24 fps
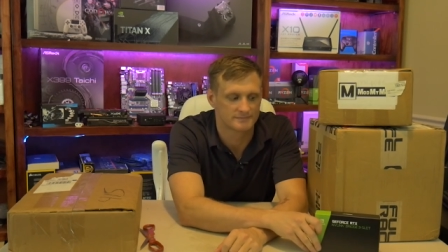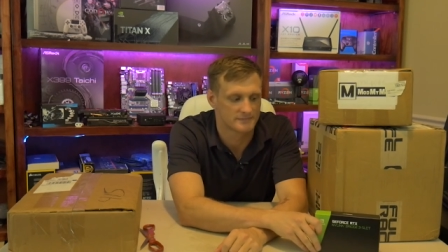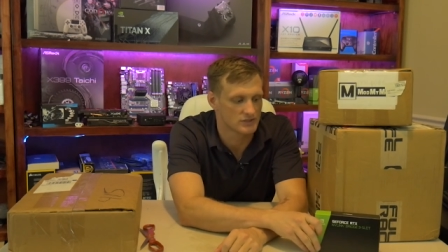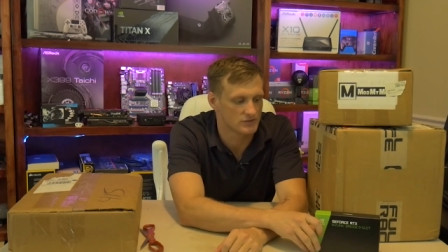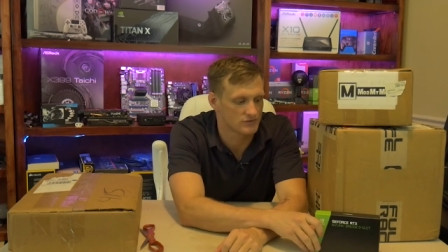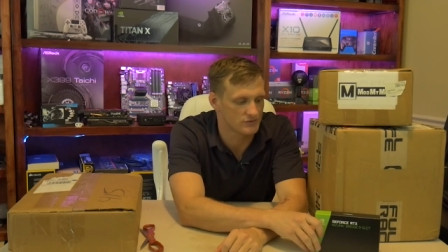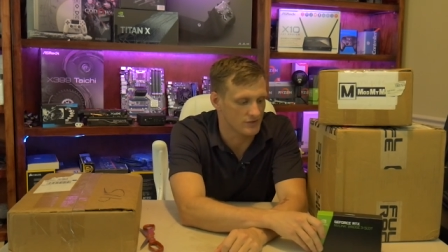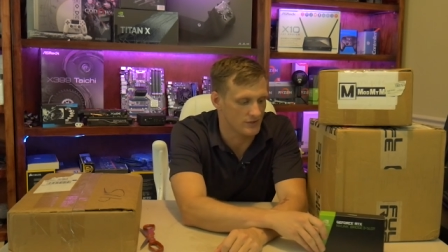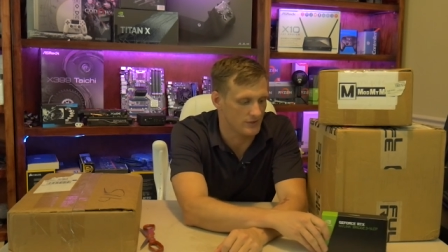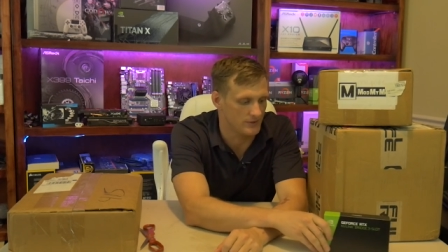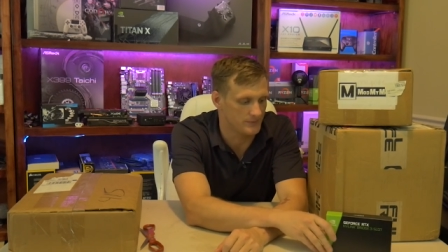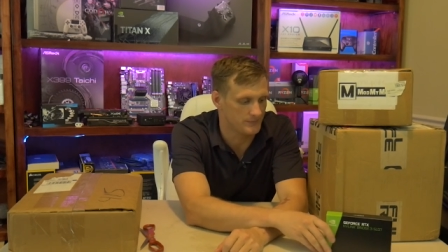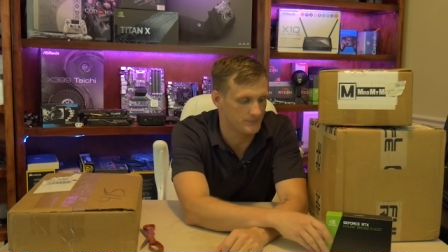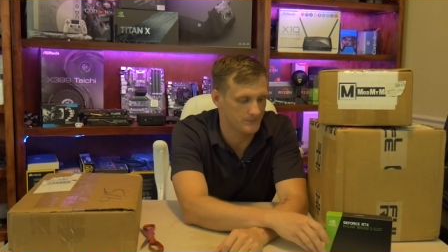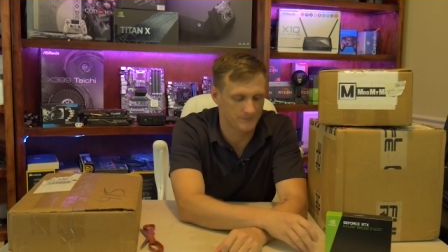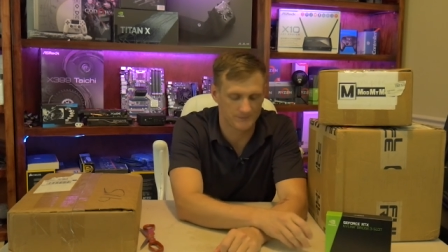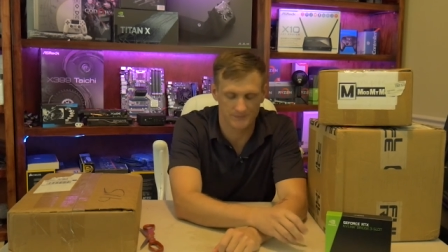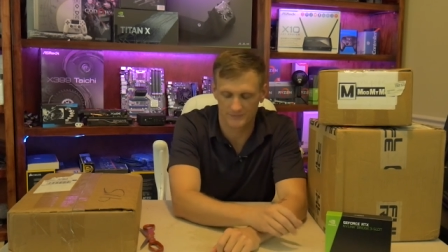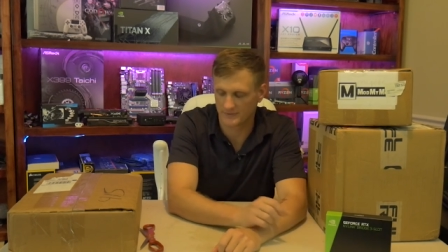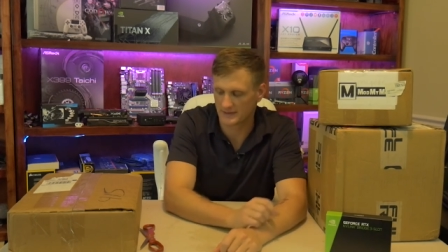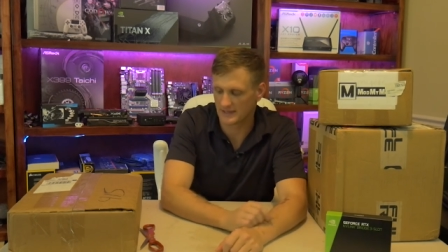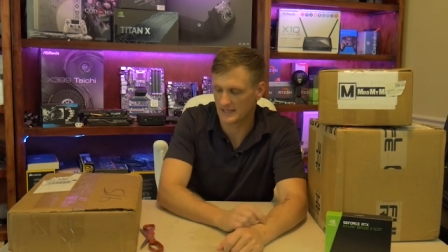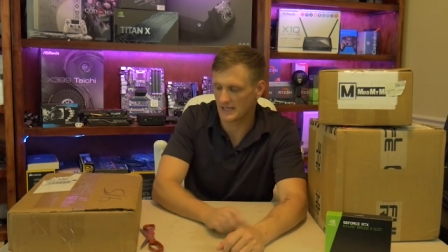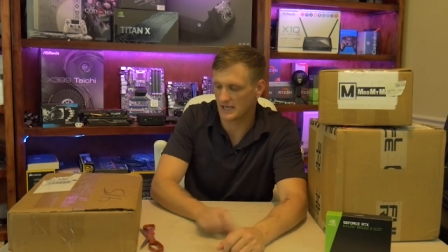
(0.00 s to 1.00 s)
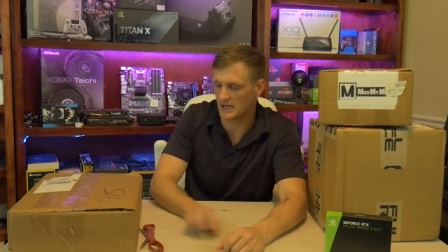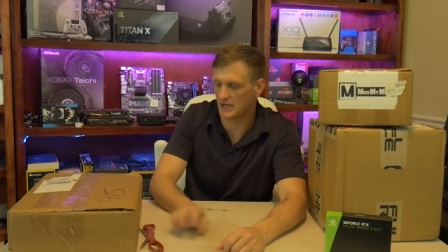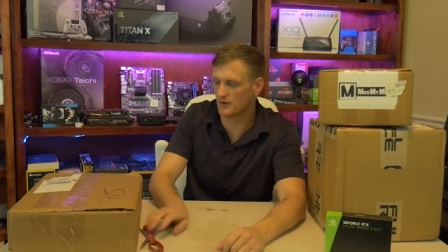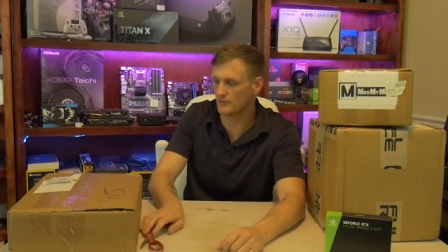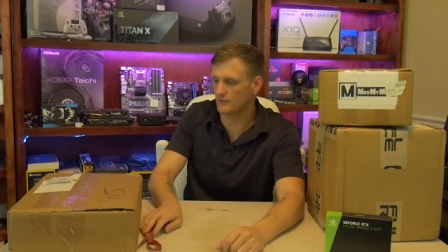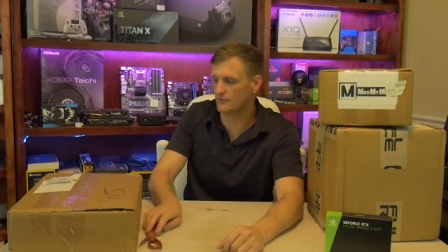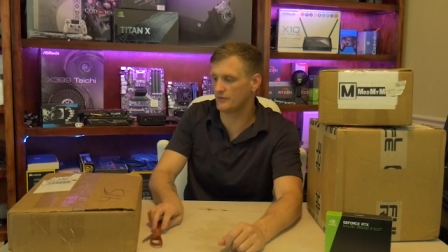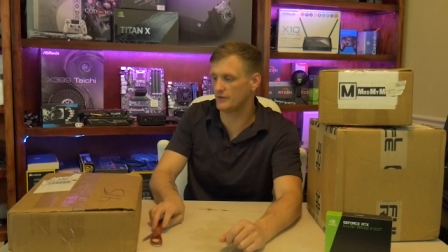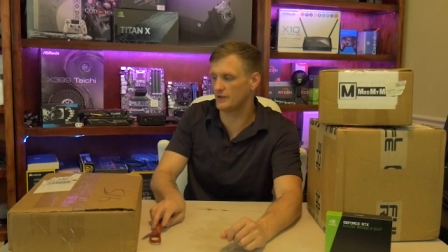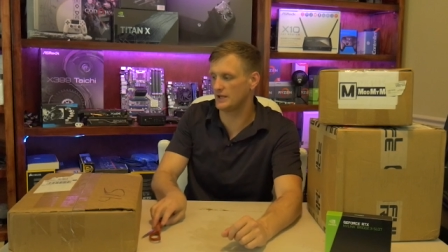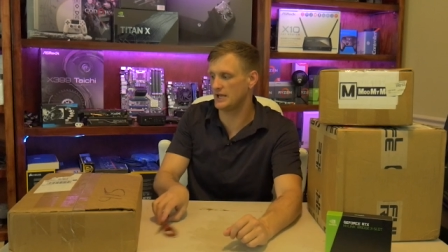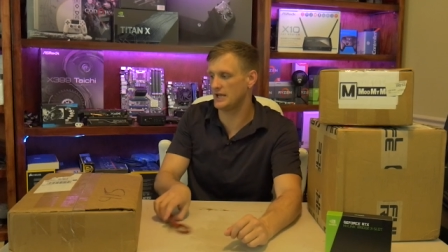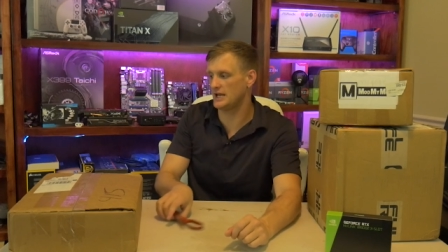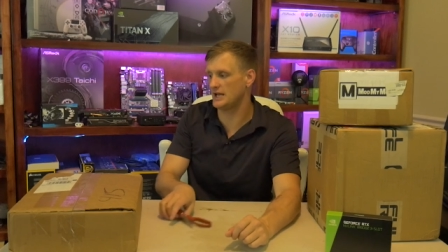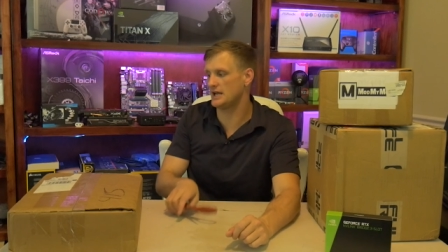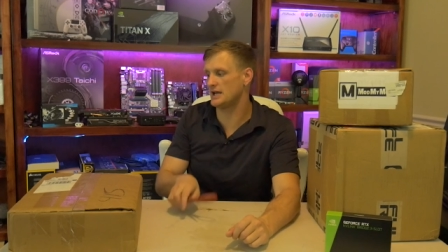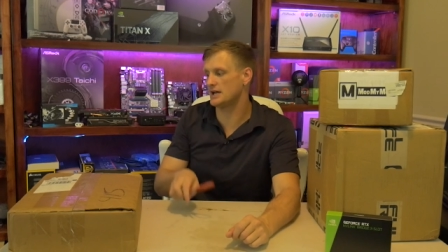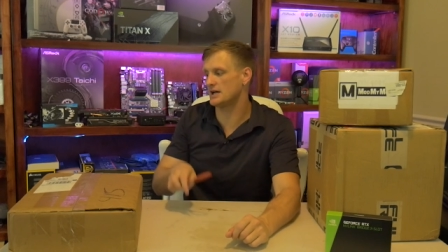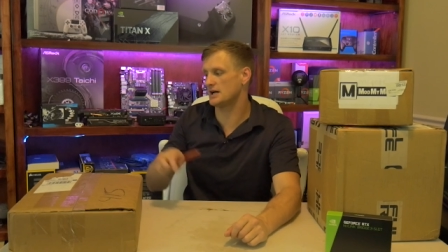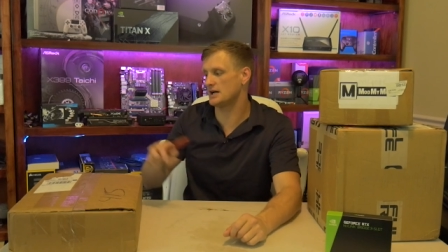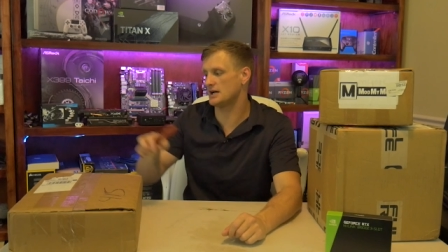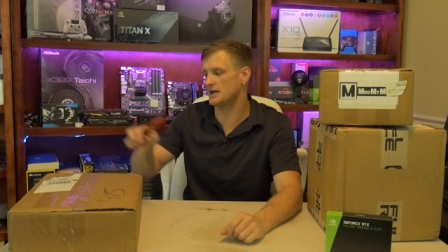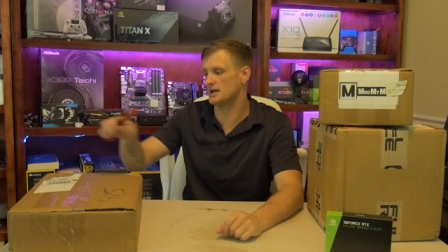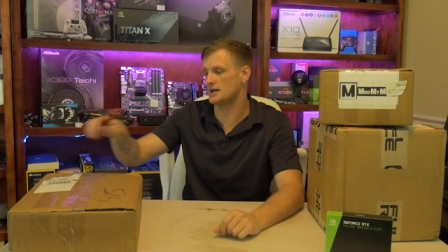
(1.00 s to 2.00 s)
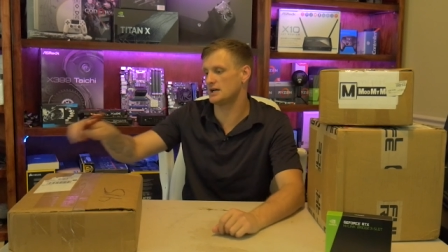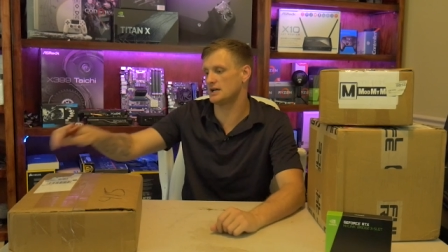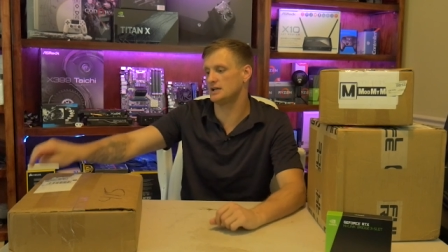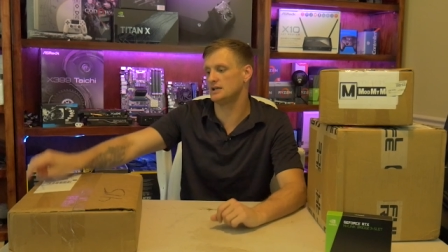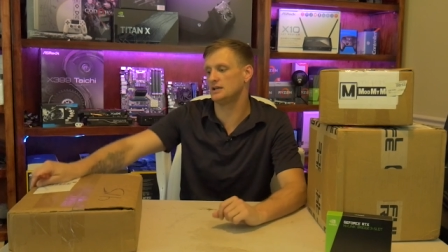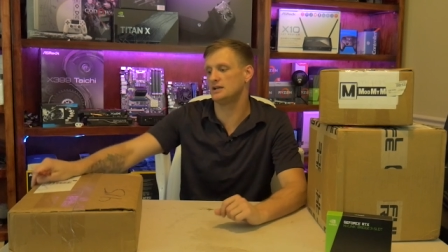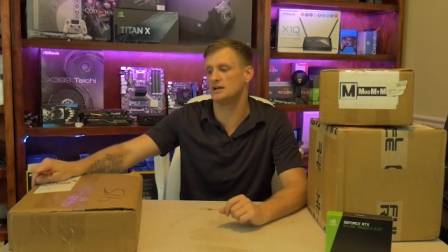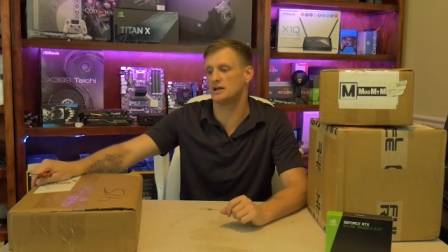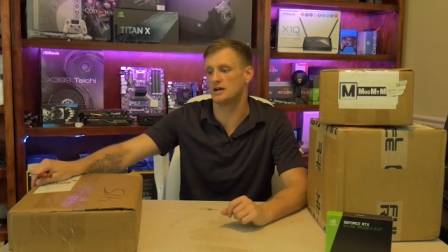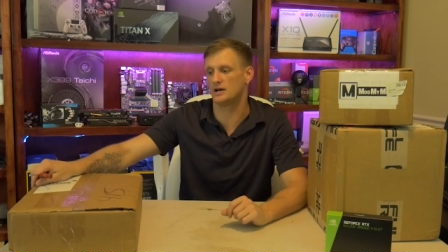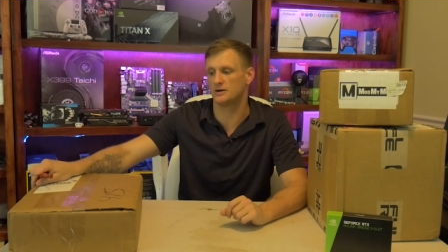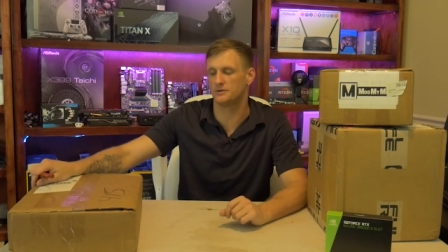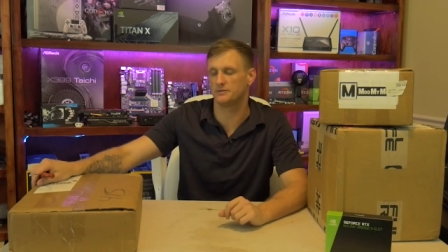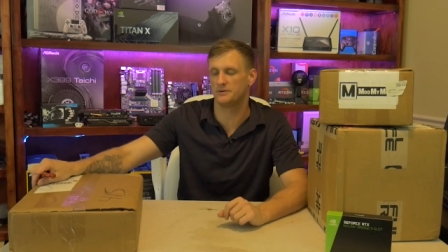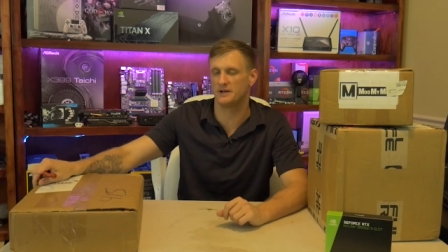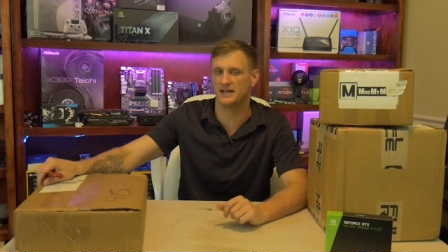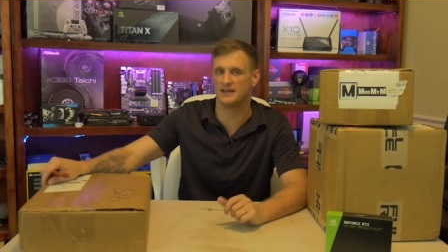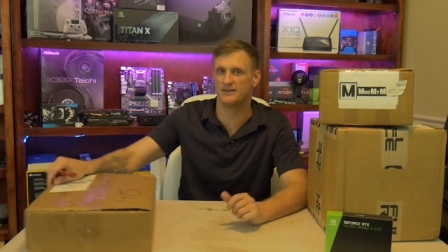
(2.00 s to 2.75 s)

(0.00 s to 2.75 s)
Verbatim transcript: So hopefully, uh, you know,